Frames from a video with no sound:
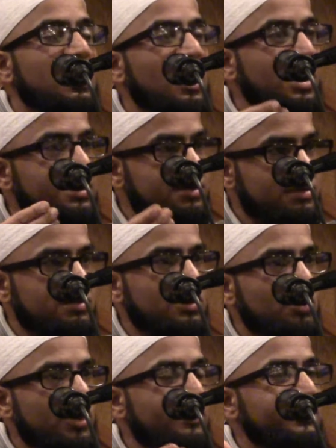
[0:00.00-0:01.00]
and
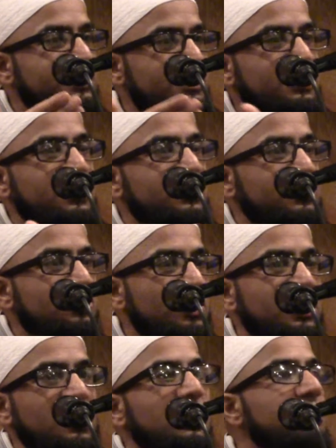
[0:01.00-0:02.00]
whatever's in the
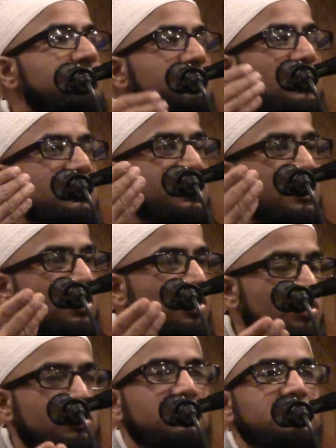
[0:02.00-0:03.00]
sunnah,
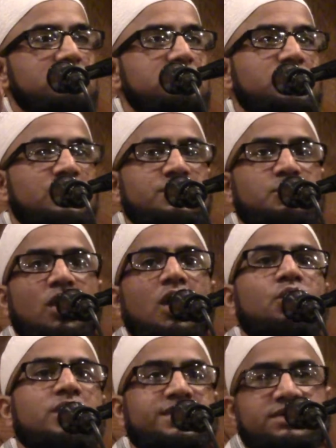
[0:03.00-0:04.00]
the
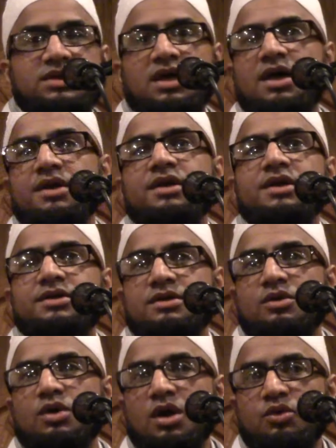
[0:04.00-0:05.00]
mu'awwadatan
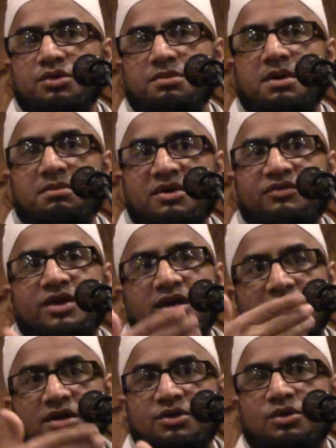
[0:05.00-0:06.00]
and qul a'udhu bi rabbil
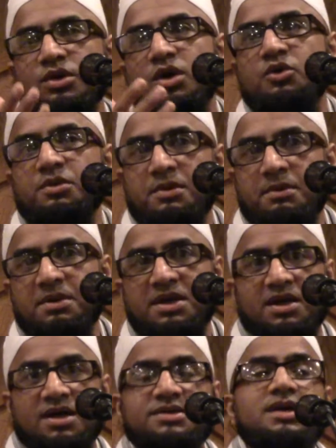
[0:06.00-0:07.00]
falaq and qul a'udhu bi
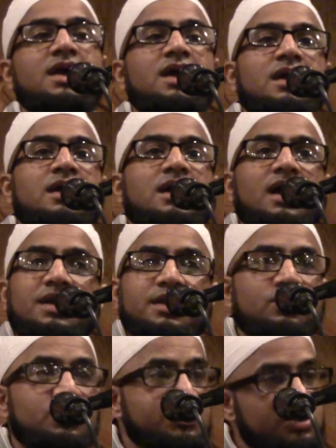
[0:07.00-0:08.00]
rabbin nas. And
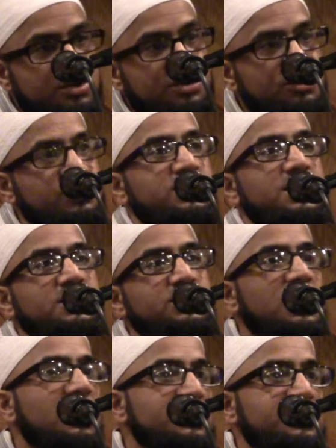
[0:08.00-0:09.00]
then also you should say the
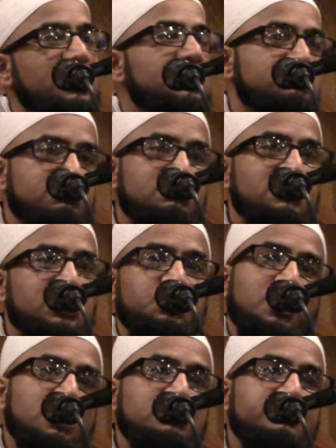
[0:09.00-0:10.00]
shahada
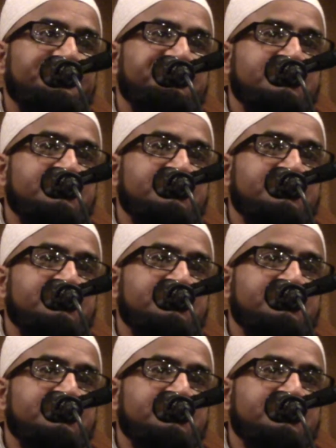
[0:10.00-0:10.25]
as well.